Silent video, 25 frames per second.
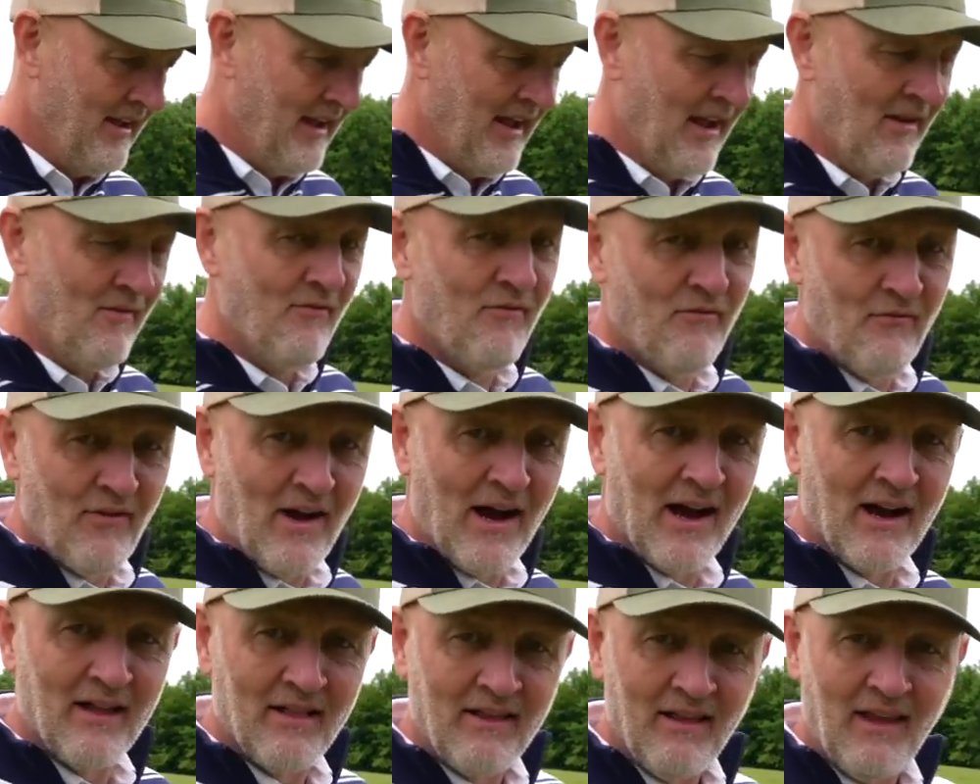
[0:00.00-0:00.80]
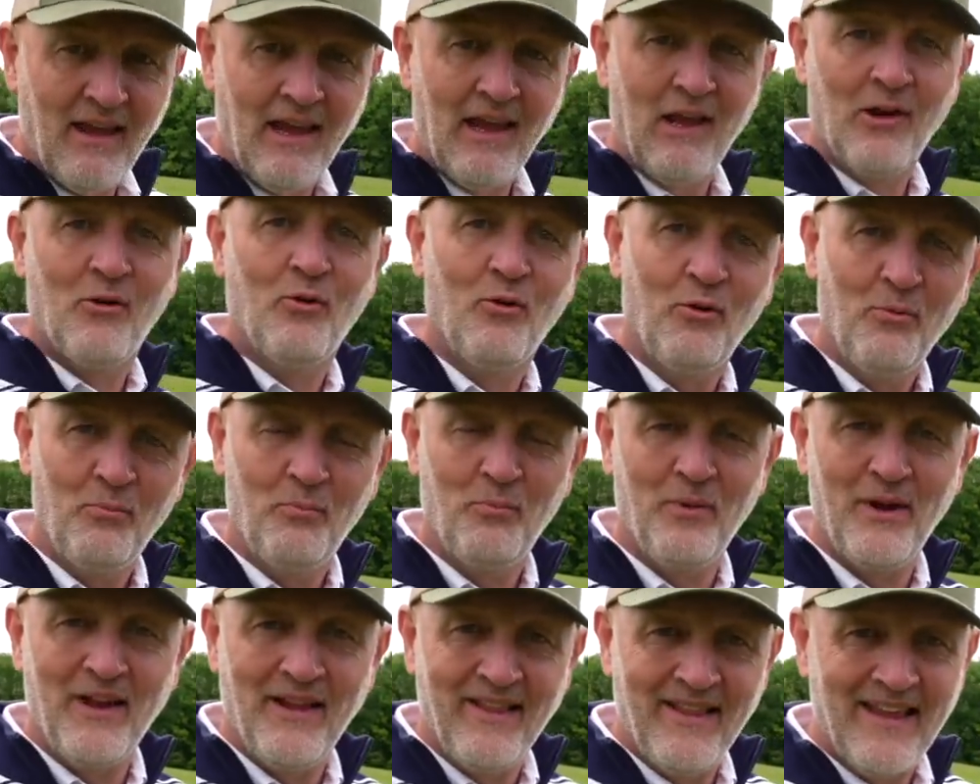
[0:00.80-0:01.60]
In fact, it could
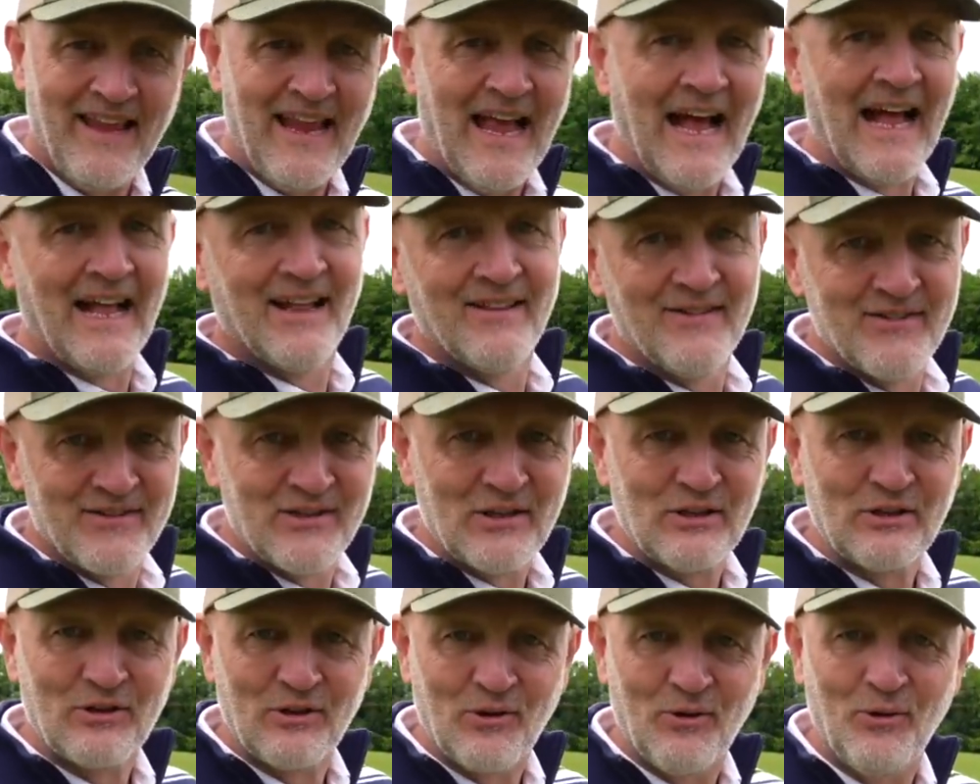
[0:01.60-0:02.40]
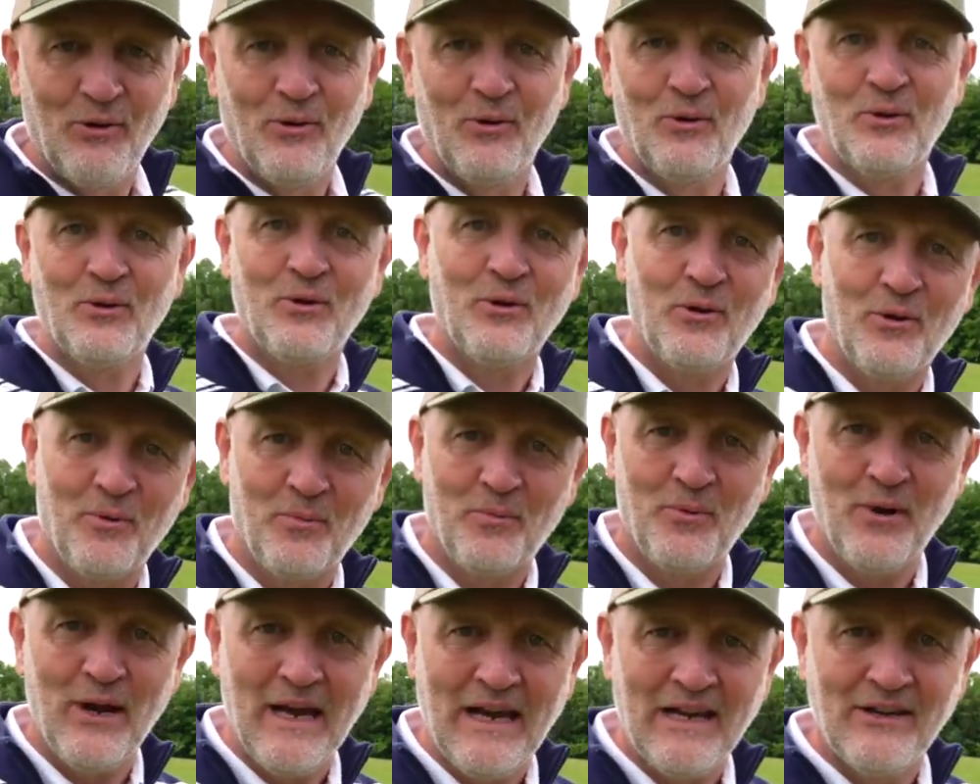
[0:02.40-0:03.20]
be the answer to all your
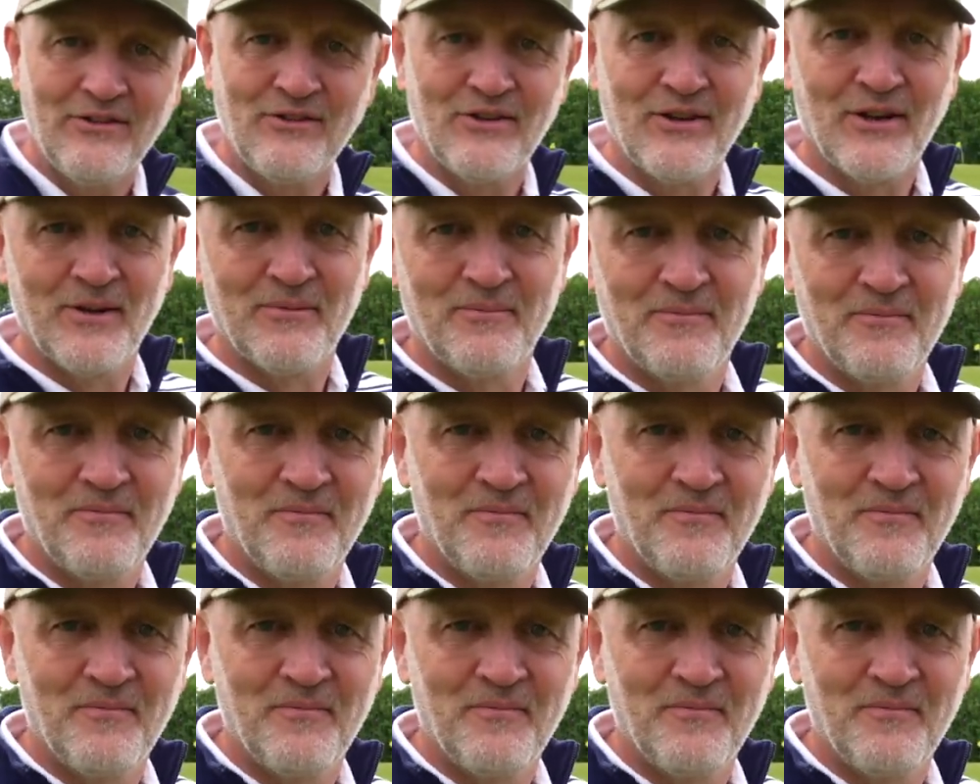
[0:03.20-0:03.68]
prayers, you know.